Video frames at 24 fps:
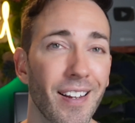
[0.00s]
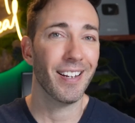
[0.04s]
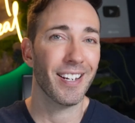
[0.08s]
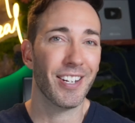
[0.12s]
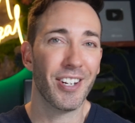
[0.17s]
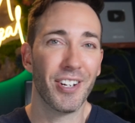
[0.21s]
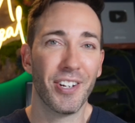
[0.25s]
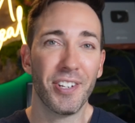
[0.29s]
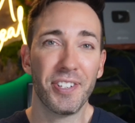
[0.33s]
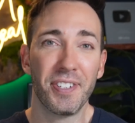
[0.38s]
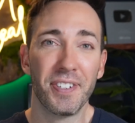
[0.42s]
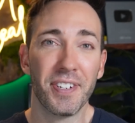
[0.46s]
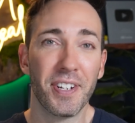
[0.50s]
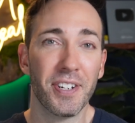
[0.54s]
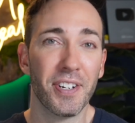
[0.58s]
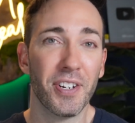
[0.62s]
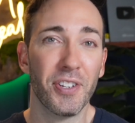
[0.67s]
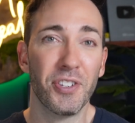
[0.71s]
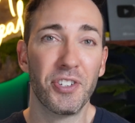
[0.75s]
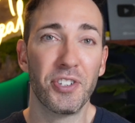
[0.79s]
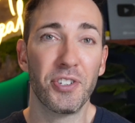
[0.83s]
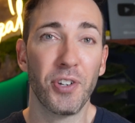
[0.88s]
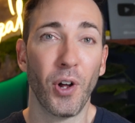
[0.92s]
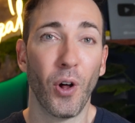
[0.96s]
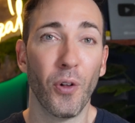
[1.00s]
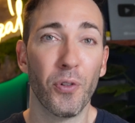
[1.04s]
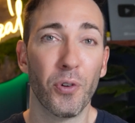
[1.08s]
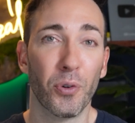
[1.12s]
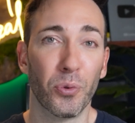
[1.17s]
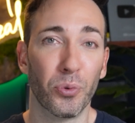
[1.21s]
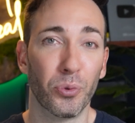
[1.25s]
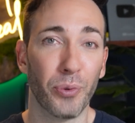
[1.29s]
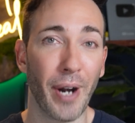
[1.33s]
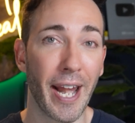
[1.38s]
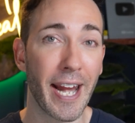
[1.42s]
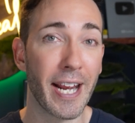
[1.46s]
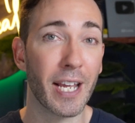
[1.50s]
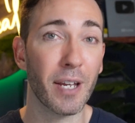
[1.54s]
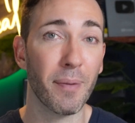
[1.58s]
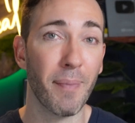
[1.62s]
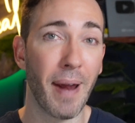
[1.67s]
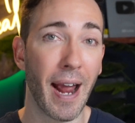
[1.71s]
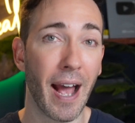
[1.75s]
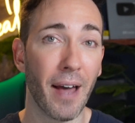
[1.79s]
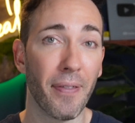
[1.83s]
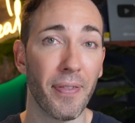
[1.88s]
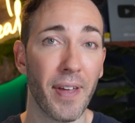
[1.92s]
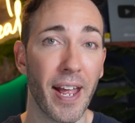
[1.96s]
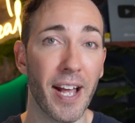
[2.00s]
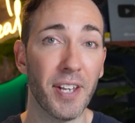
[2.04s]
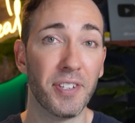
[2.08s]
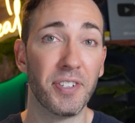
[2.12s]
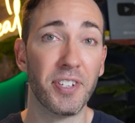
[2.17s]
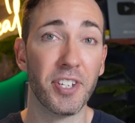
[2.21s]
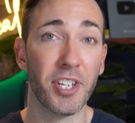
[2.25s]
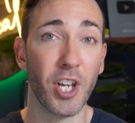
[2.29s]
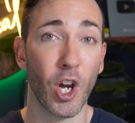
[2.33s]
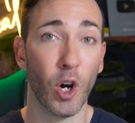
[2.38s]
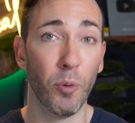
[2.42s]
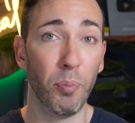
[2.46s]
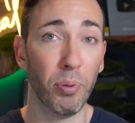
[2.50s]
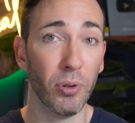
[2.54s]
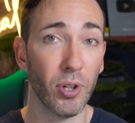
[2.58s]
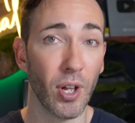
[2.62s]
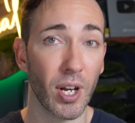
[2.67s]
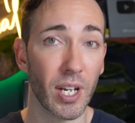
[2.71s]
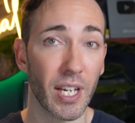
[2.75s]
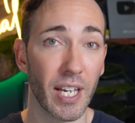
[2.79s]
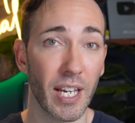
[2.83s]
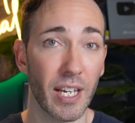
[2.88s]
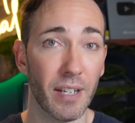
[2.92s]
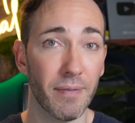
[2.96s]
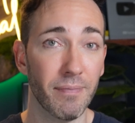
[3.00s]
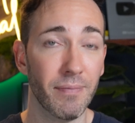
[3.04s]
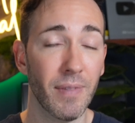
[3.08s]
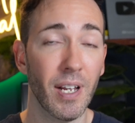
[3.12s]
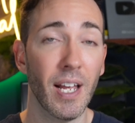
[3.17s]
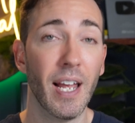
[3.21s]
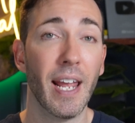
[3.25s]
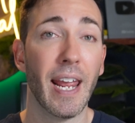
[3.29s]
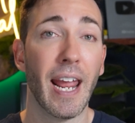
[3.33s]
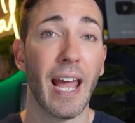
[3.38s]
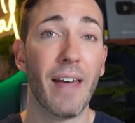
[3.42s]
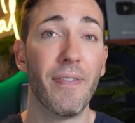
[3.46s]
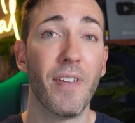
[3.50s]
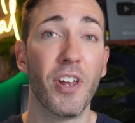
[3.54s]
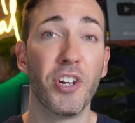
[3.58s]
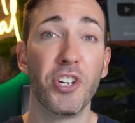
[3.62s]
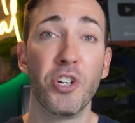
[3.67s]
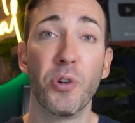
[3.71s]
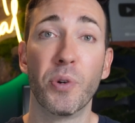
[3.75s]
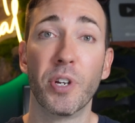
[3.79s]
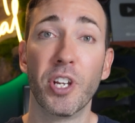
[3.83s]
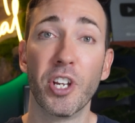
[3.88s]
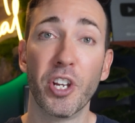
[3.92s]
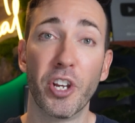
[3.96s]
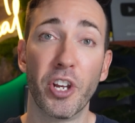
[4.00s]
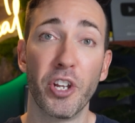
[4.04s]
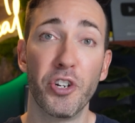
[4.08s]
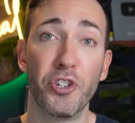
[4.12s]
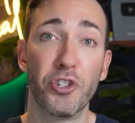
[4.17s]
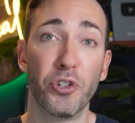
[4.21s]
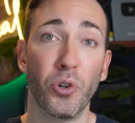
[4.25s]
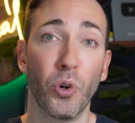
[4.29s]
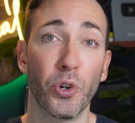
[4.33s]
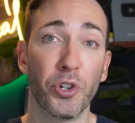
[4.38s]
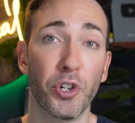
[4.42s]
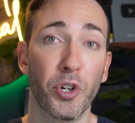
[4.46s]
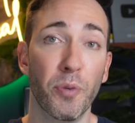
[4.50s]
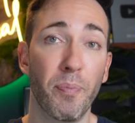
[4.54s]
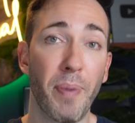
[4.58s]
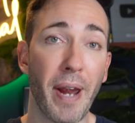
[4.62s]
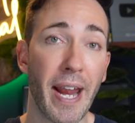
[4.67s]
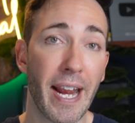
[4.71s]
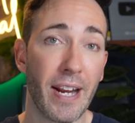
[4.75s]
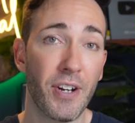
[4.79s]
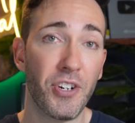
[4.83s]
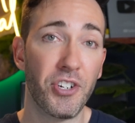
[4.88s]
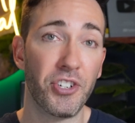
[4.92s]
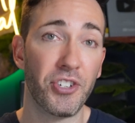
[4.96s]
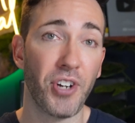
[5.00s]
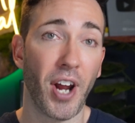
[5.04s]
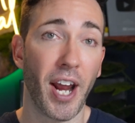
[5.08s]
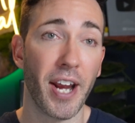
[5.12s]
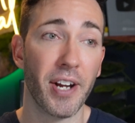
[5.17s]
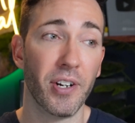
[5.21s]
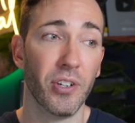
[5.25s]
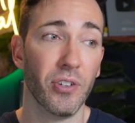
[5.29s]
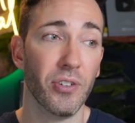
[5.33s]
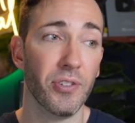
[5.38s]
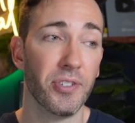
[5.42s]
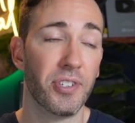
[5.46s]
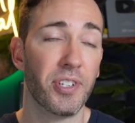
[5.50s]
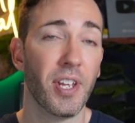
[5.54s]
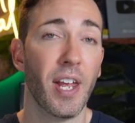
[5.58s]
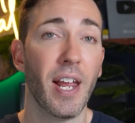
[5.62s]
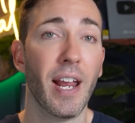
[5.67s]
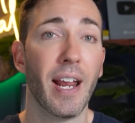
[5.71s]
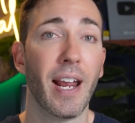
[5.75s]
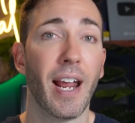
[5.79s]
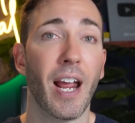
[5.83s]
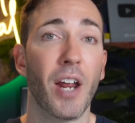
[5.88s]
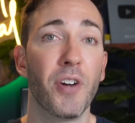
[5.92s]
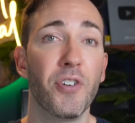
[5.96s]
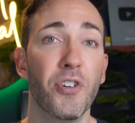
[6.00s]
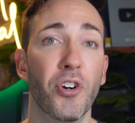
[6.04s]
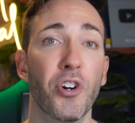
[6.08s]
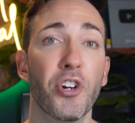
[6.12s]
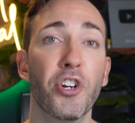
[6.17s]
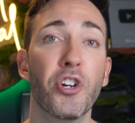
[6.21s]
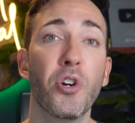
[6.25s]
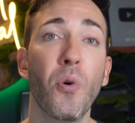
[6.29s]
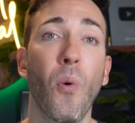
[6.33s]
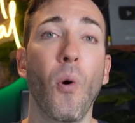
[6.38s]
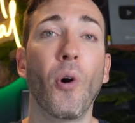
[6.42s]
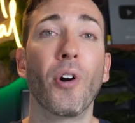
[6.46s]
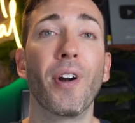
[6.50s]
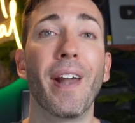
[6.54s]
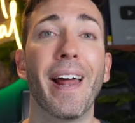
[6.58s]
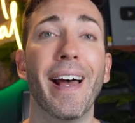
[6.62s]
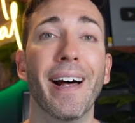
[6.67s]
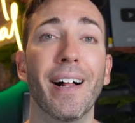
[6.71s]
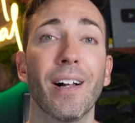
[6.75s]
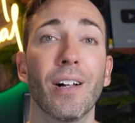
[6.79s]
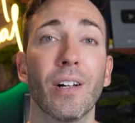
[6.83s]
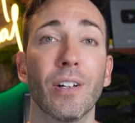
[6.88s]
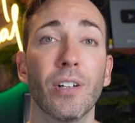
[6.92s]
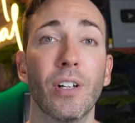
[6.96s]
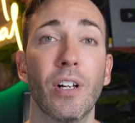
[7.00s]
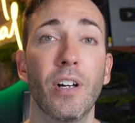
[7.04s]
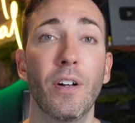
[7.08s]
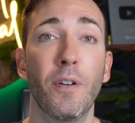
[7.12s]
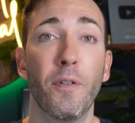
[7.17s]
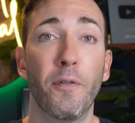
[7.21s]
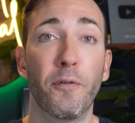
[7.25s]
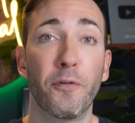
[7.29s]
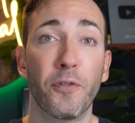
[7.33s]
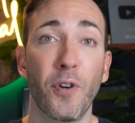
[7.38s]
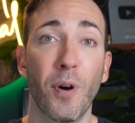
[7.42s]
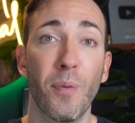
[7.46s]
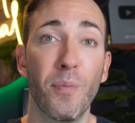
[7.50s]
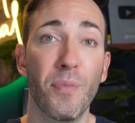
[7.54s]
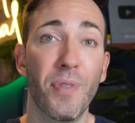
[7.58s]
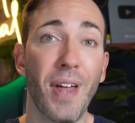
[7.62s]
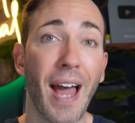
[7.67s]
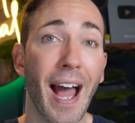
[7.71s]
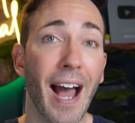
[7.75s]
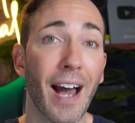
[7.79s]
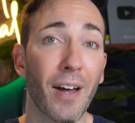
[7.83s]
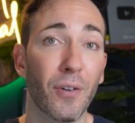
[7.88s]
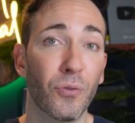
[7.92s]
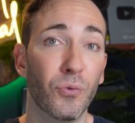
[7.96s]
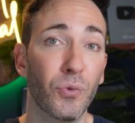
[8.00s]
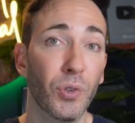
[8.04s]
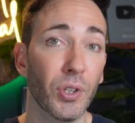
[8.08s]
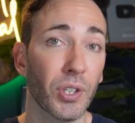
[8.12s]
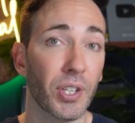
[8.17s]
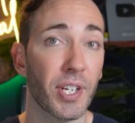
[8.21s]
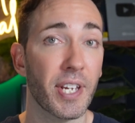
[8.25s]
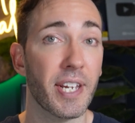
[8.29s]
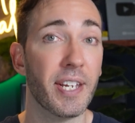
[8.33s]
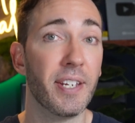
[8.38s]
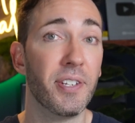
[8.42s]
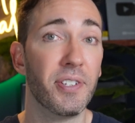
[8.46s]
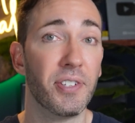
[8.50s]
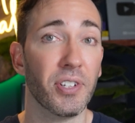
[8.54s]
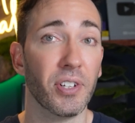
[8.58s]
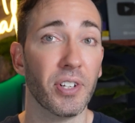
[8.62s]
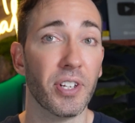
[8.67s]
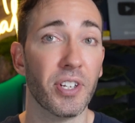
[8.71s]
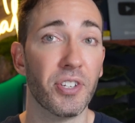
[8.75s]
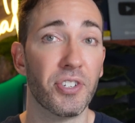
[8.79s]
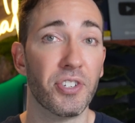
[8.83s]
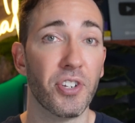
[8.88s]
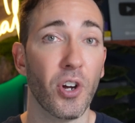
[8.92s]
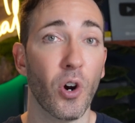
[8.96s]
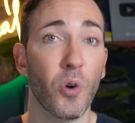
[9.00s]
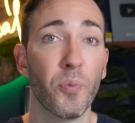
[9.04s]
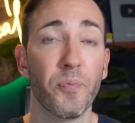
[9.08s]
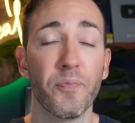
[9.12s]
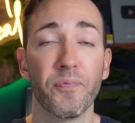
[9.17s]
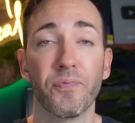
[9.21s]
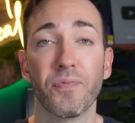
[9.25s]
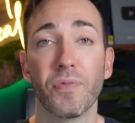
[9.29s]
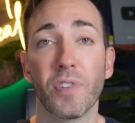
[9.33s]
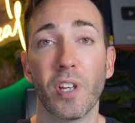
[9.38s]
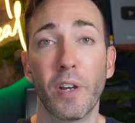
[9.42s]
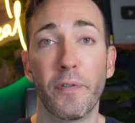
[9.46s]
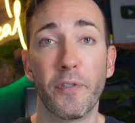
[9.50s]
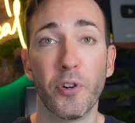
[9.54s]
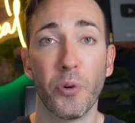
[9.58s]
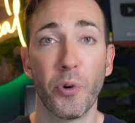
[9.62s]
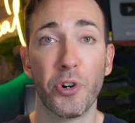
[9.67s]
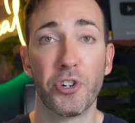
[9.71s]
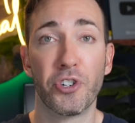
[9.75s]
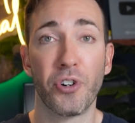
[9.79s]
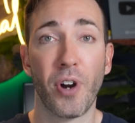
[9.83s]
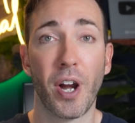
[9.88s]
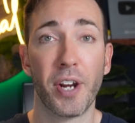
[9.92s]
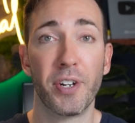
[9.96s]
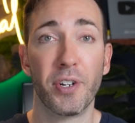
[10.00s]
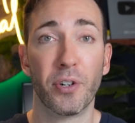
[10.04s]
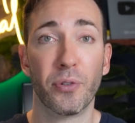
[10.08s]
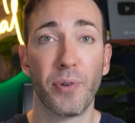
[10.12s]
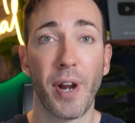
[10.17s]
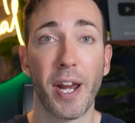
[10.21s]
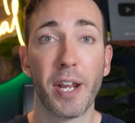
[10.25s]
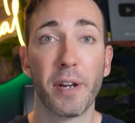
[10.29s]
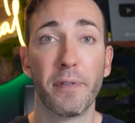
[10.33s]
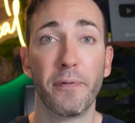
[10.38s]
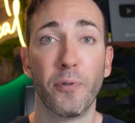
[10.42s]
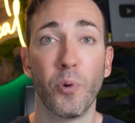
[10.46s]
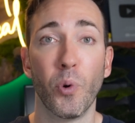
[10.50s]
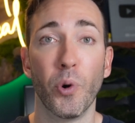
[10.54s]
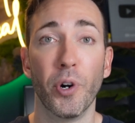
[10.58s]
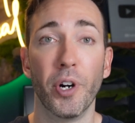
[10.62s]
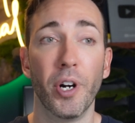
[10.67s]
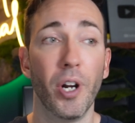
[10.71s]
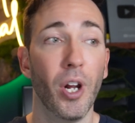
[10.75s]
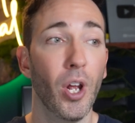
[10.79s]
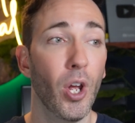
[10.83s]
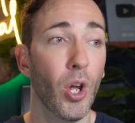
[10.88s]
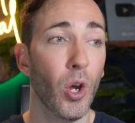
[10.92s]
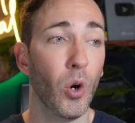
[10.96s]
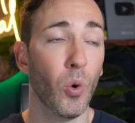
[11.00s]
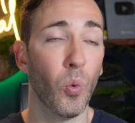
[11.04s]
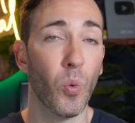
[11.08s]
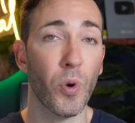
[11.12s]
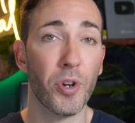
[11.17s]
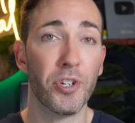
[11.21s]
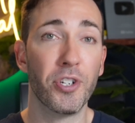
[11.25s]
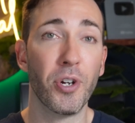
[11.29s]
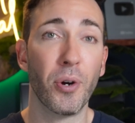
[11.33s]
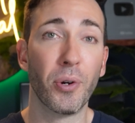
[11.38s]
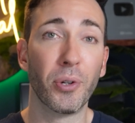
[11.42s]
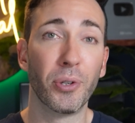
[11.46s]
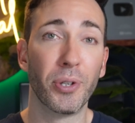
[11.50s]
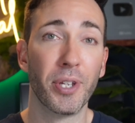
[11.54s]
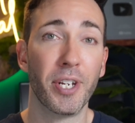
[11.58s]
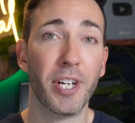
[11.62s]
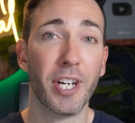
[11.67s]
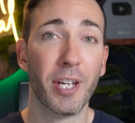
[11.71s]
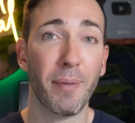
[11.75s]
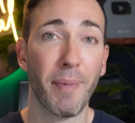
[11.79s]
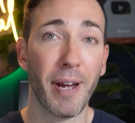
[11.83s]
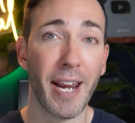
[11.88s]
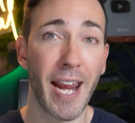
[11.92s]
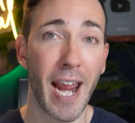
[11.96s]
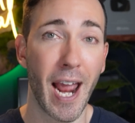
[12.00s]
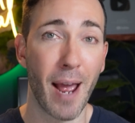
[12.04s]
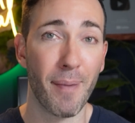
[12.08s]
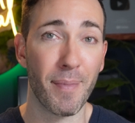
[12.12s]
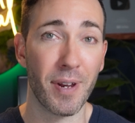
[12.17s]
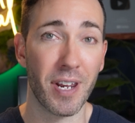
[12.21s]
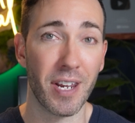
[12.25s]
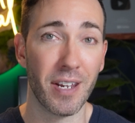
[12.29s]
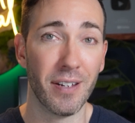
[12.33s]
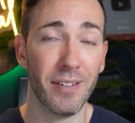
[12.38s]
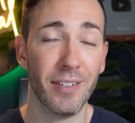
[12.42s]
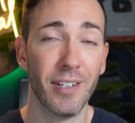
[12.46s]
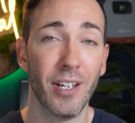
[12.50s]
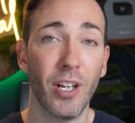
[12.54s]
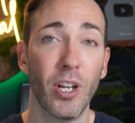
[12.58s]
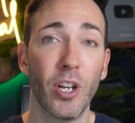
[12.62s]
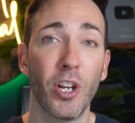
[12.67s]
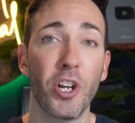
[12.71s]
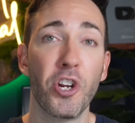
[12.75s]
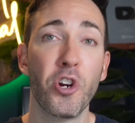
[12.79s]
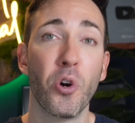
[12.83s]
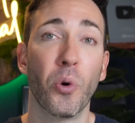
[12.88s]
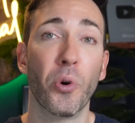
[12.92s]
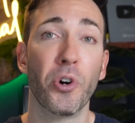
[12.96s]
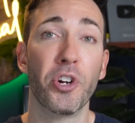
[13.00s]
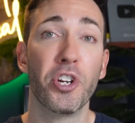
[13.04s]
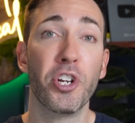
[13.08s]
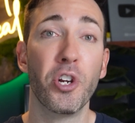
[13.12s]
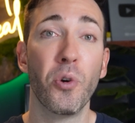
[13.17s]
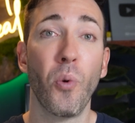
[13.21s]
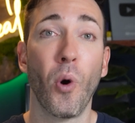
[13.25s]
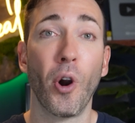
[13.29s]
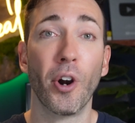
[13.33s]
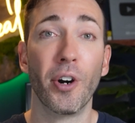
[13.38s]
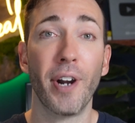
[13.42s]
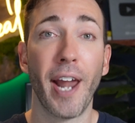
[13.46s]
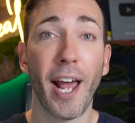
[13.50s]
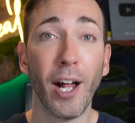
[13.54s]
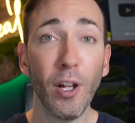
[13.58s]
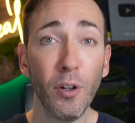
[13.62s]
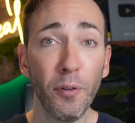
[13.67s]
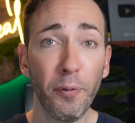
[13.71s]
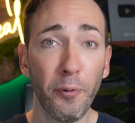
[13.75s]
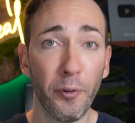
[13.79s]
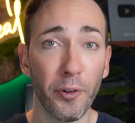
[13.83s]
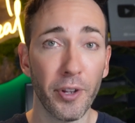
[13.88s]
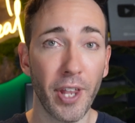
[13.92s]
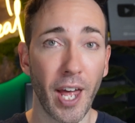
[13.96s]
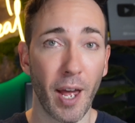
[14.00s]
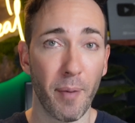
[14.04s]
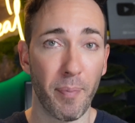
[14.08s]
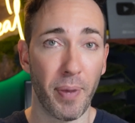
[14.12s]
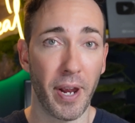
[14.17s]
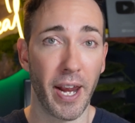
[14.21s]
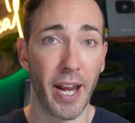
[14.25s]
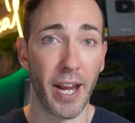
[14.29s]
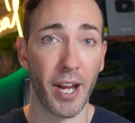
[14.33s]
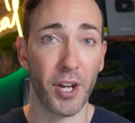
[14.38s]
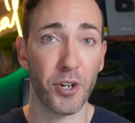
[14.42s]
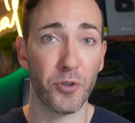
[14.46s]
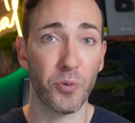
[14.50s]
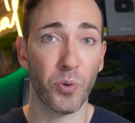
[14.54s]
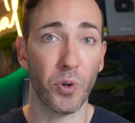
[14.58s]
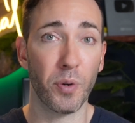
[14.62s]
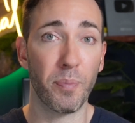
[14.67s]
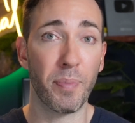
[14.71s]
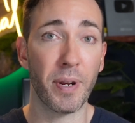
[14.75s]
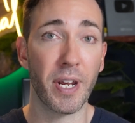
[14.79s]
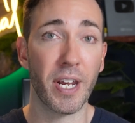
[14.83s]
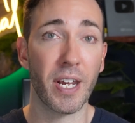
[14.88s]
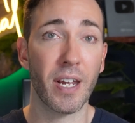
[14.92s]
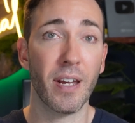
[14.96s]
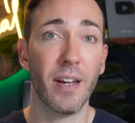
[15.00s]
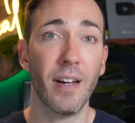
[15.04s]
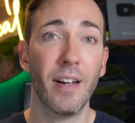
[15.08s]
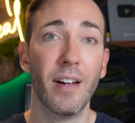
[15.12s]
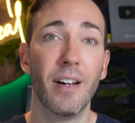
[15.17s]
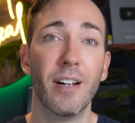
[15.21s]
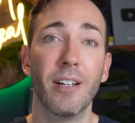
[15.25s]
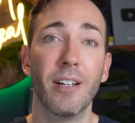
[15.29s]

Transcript: you just need to install the Rank Math S E O plugin, and then you can control your page titles and your U R L from that really easily. So if you were trying to rank for window cleaning Miami, your U R L for that page would be